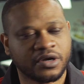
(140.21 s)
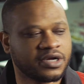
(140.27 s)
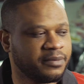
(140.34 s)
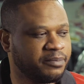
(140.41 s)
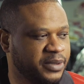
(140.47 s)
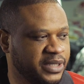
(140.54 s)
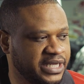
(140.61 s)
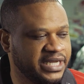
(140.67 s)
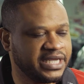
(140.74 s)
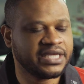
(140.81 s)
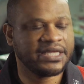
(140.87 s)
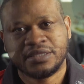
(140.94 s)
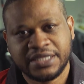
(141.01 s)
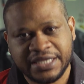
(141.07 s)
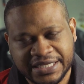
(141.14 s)
completing
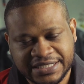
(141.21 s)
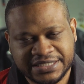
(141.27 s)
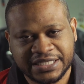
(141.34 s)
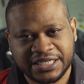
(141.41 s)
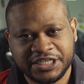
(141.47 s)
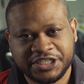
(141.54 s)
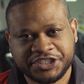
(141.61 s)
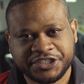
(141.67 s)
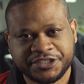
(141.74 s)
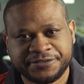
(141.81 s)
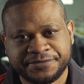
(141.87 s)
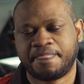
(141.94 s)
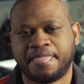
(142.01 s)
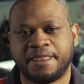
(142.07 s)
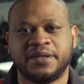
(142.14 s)
the installation.
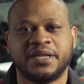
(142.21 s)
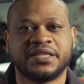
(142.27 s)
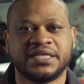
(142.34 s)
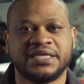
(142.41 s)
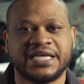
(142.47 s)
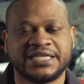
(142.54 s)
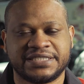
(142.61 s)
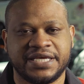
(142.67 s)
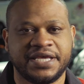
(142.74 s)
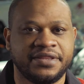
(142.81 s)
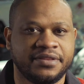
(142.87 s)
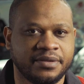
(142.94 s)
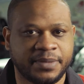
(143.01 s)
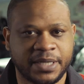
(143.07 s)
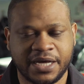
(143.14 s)
Another thing that's in
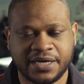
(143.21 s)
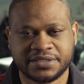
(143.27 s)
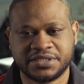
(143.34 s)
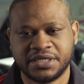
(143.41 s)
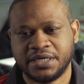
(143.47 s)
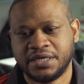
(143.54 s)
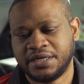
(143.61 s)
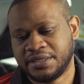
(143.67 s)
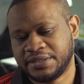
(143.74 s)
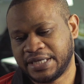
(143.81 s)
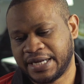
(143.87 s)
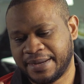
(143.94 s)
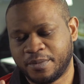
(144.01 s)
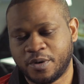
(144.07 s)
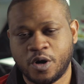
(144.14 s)
the box that
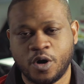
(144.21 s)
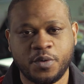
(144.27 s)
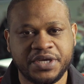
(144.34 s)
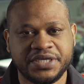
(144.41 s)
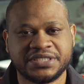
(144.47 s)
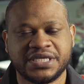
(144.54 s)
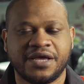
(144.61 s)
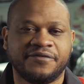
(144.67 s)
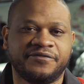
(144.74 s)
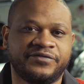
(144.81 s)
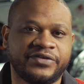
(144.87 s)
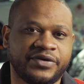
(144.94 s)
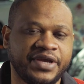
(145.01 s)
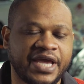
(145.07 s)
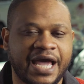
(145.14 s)
I'm always
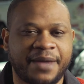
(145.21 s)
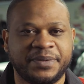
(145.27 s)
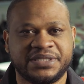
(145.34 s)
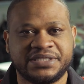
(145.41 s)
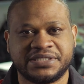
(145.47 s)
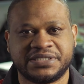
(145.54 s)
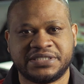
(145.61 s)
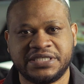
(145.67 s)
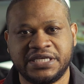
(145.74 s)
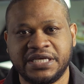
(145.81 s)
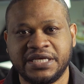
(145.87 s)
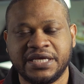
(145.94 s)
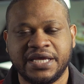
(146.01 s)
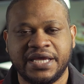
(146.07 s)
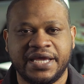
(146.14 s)
very happy to see,
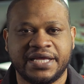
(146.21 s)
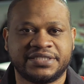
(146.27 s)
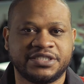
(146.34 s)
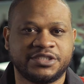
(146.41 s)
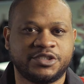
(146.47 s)
it's a